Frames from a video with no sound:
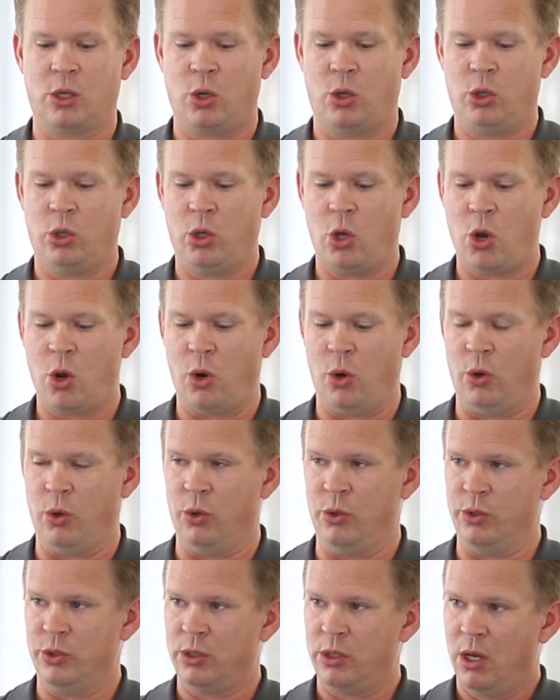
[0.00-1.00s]

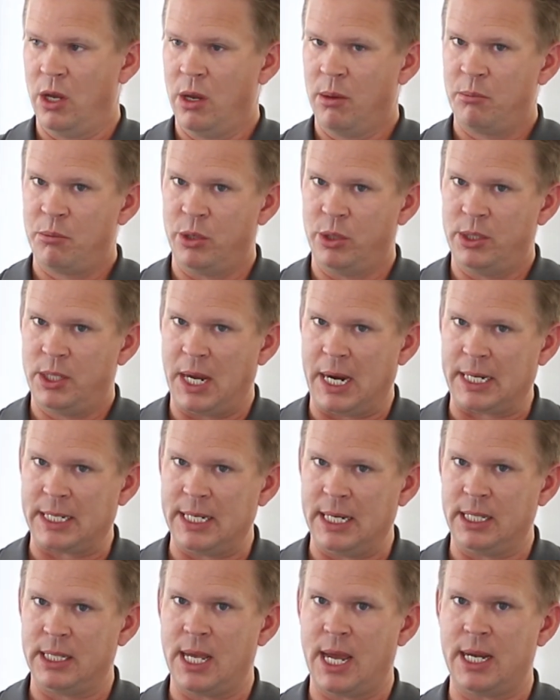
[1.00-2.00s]
closed,
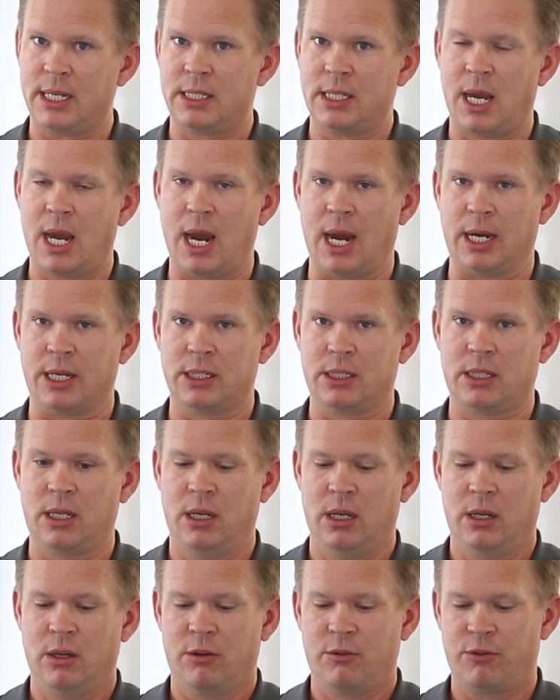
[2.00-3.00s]
protecting that text
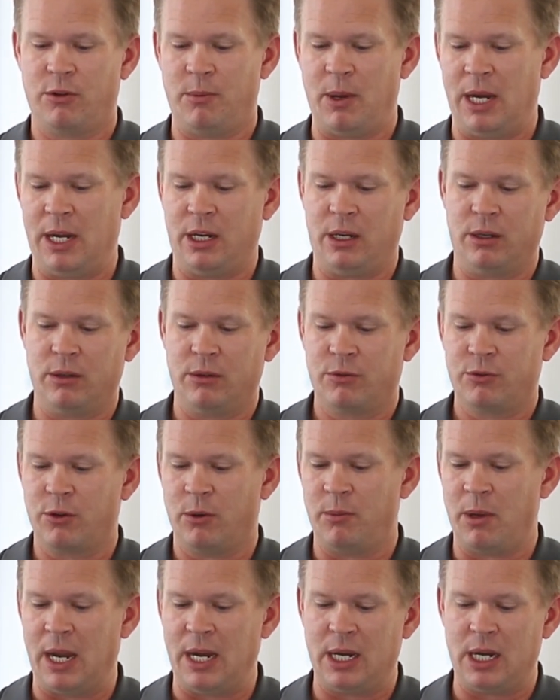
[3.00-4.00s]
from
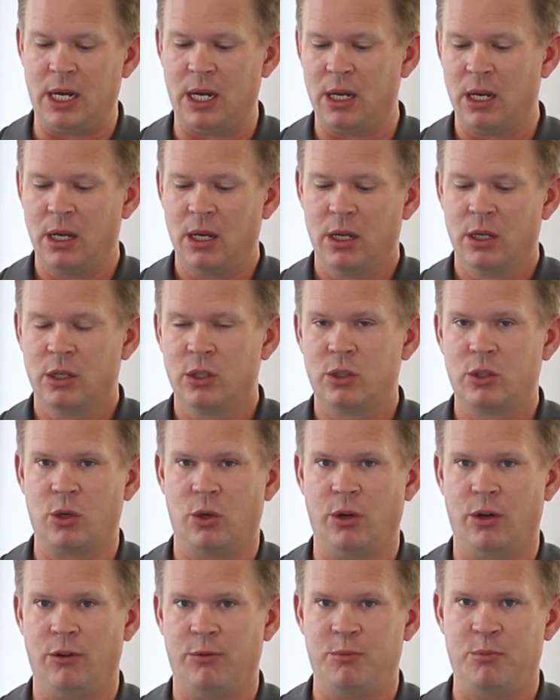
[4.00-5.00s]
any
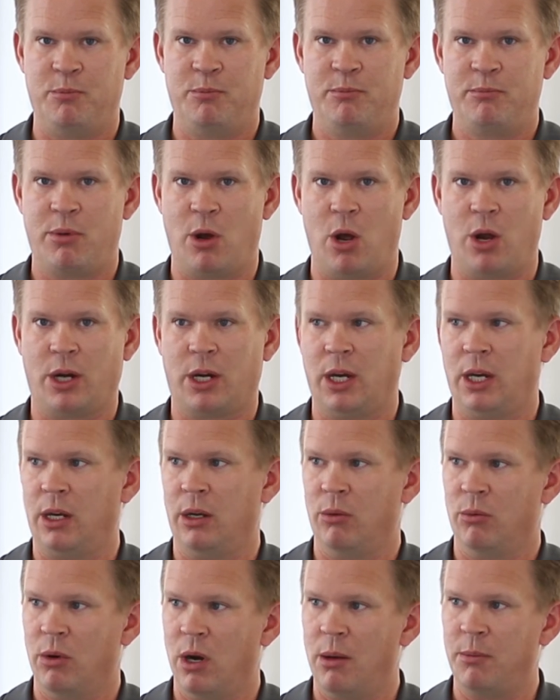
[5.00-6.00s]
sort of bonking
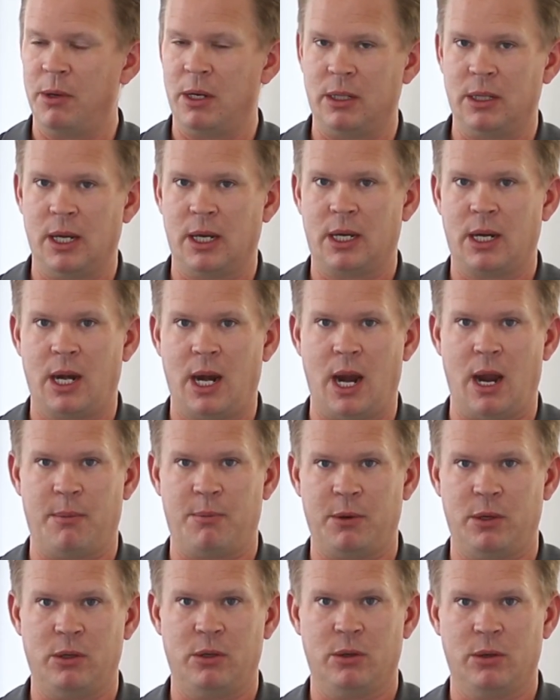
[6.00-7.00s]
and rubbing that can
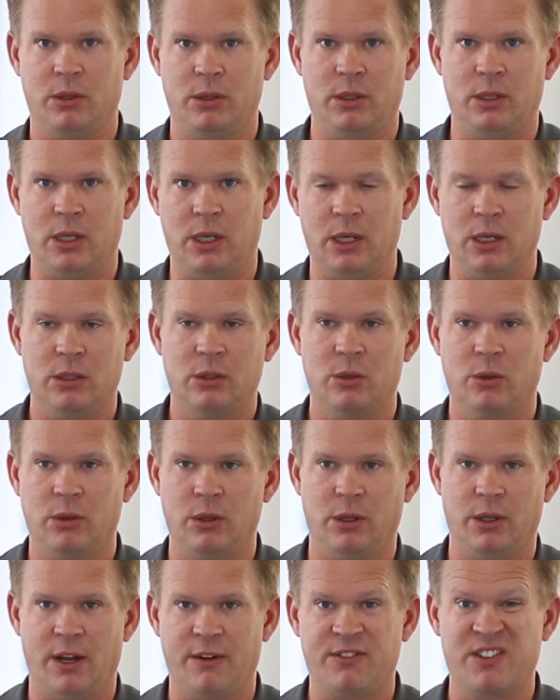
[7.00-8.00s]
happen during
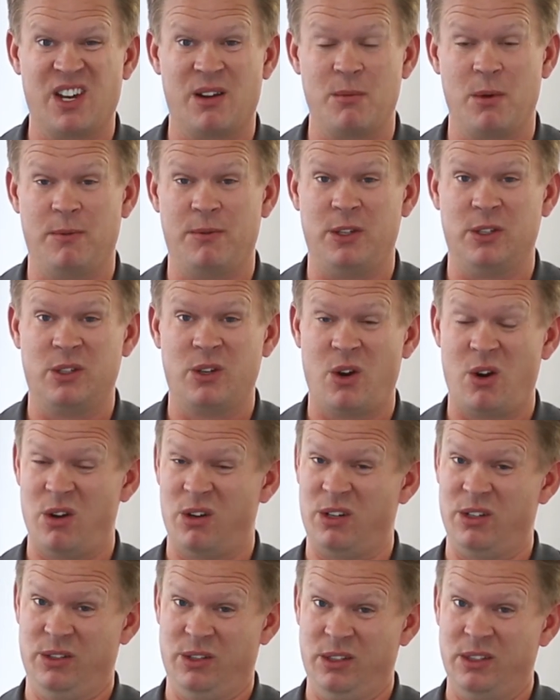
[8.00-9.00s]
the lifetime of this
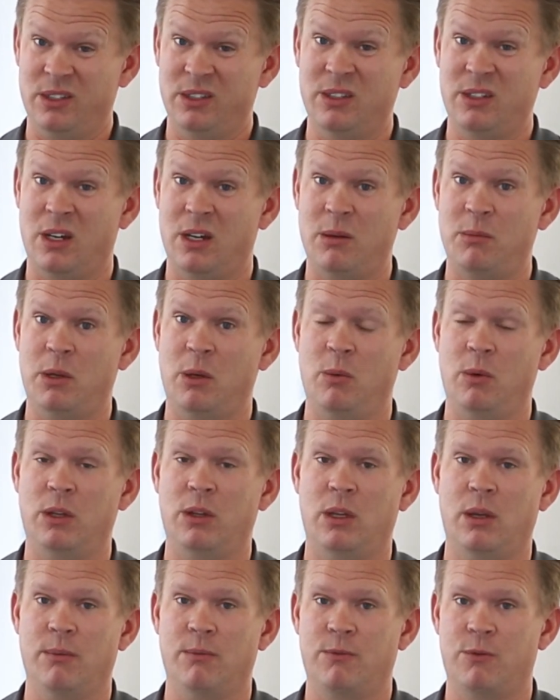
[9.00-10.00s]
card, because this is going to be
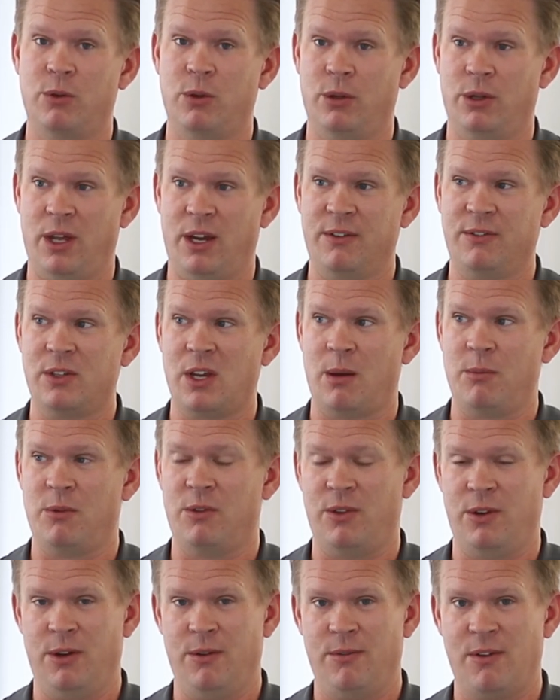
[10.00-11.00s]
with them for the lifetime
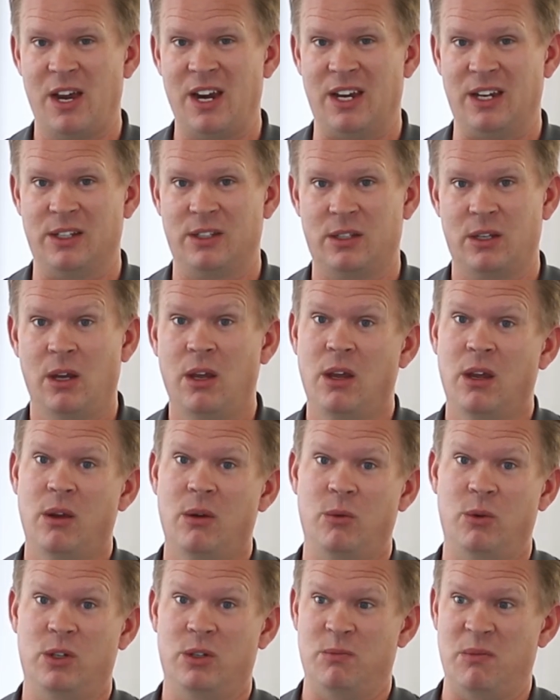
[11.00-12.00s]
of the device,
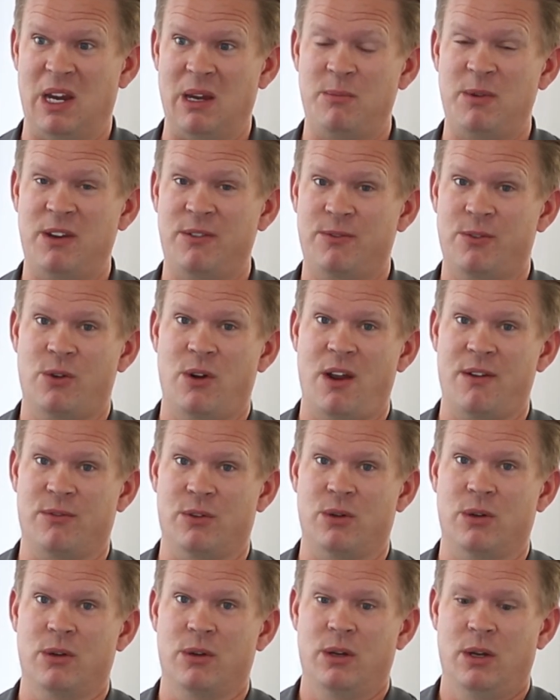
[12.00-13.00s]
which may be
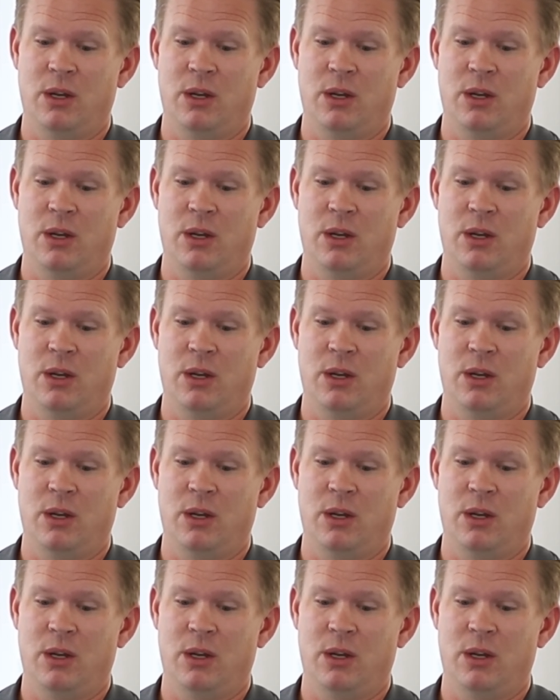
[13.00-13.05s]
forever.